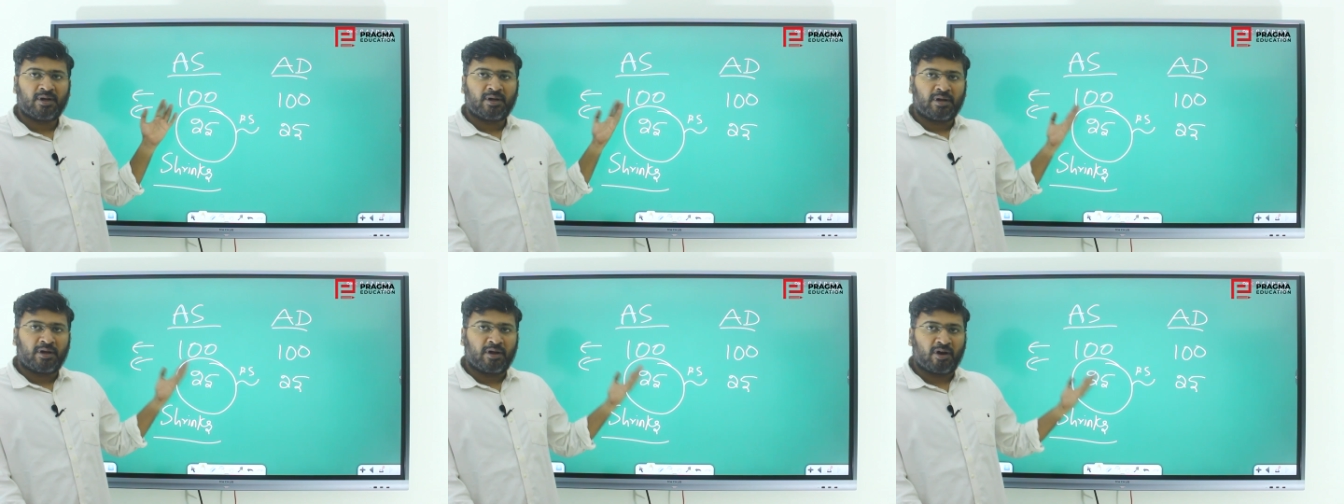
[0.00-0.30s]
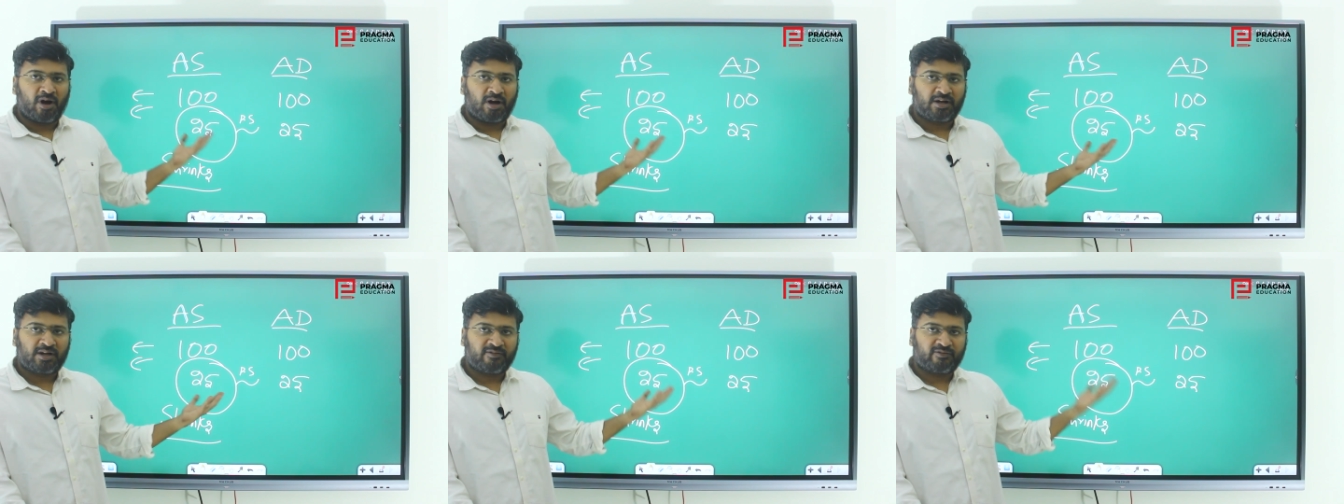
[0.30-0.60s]

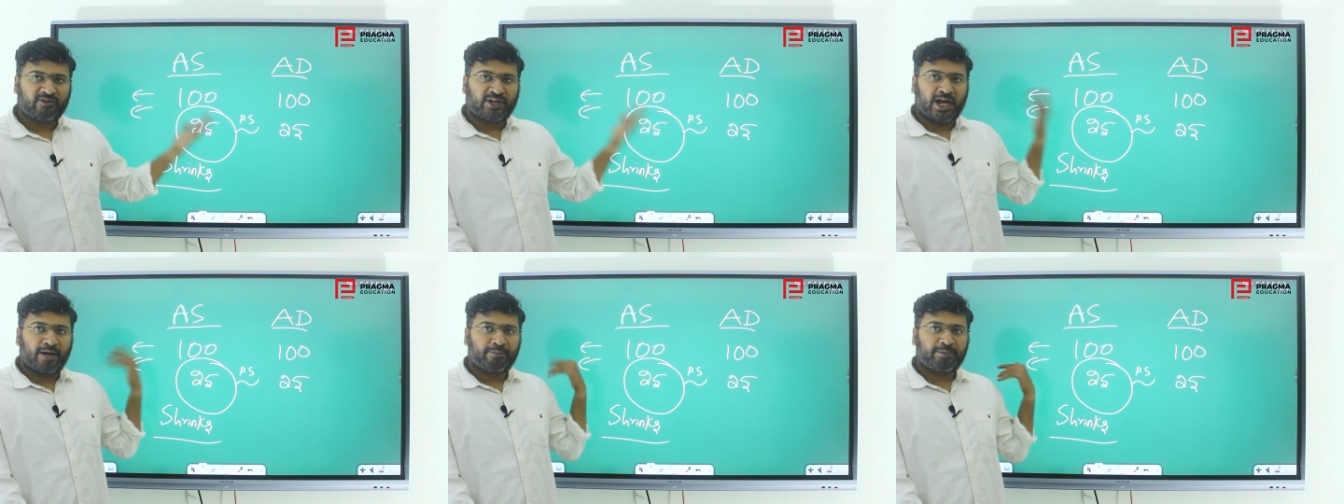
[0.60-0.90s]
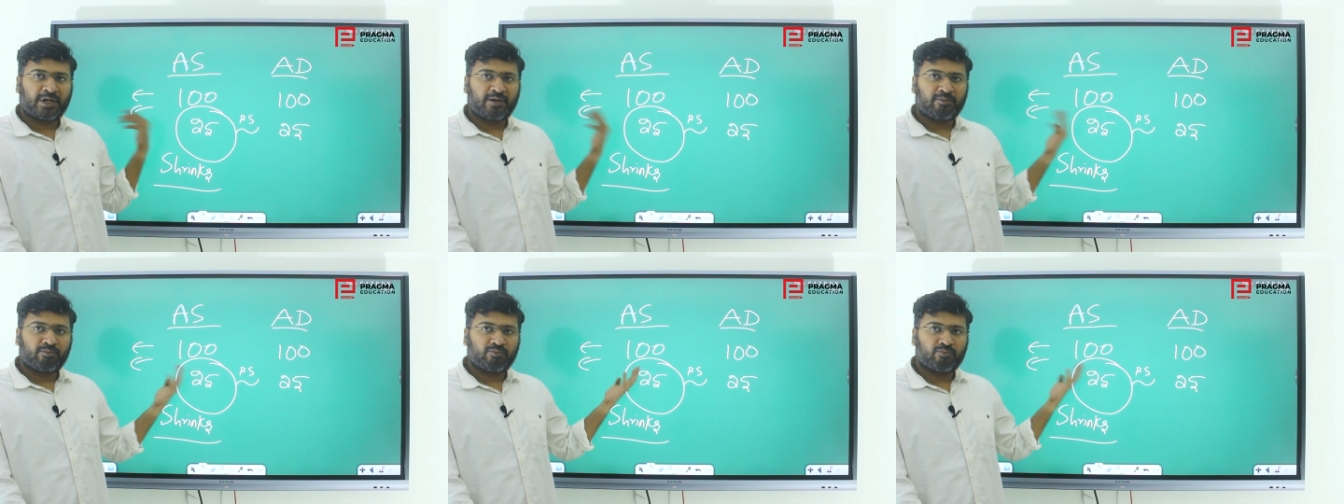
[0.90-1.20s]
Lot of
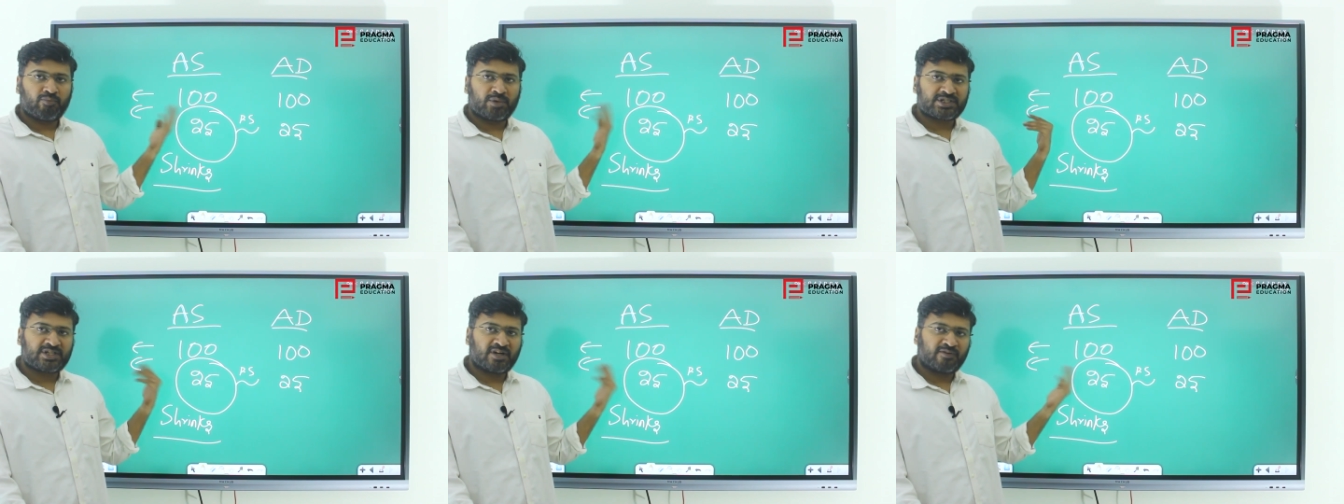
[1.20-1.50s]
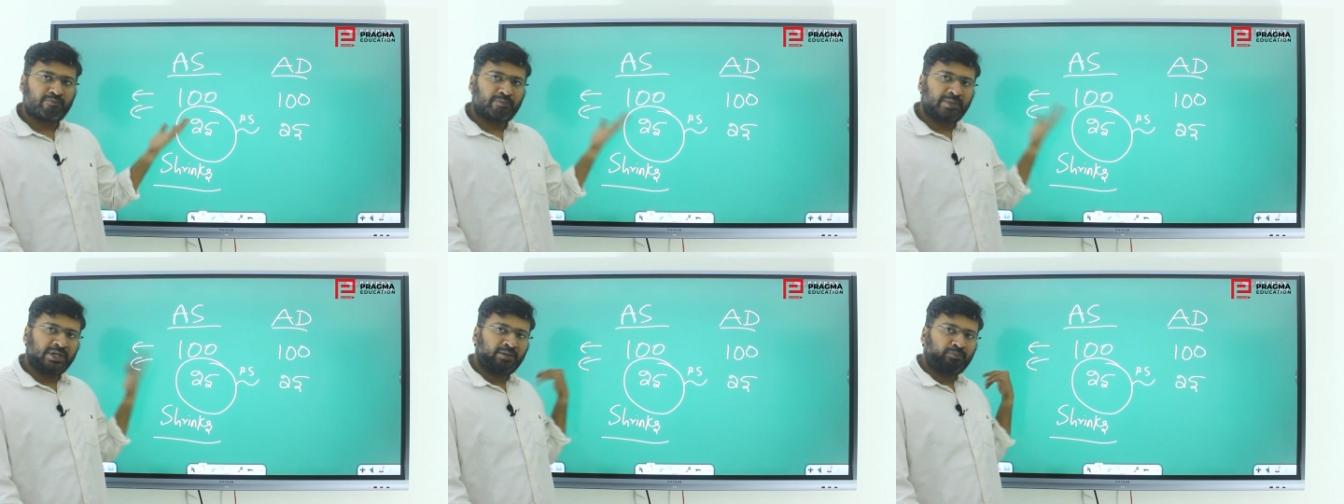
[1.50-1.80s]
capital must
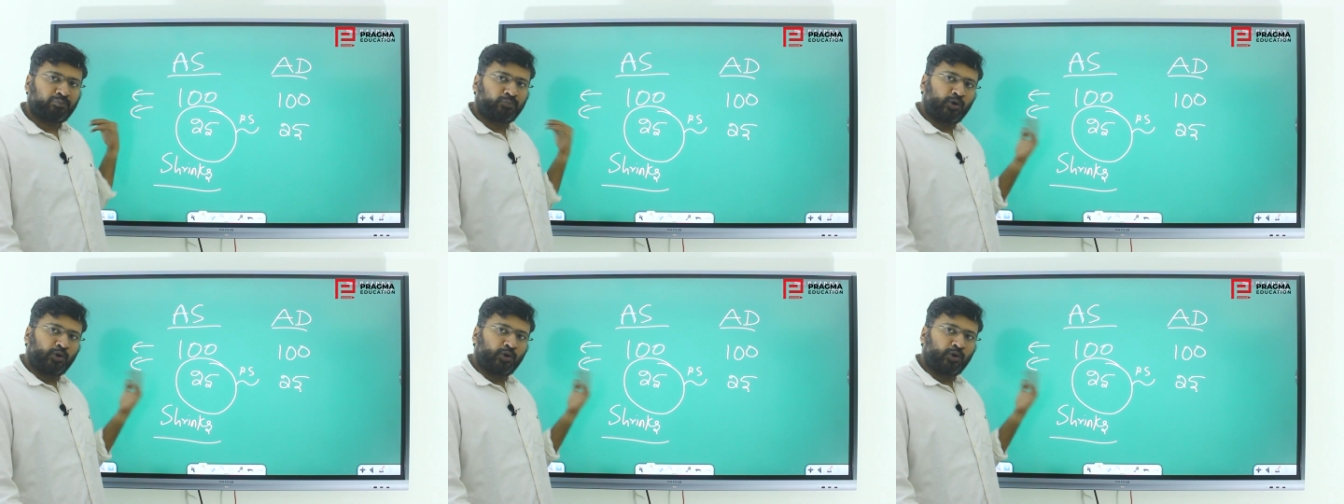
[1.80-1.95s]
have been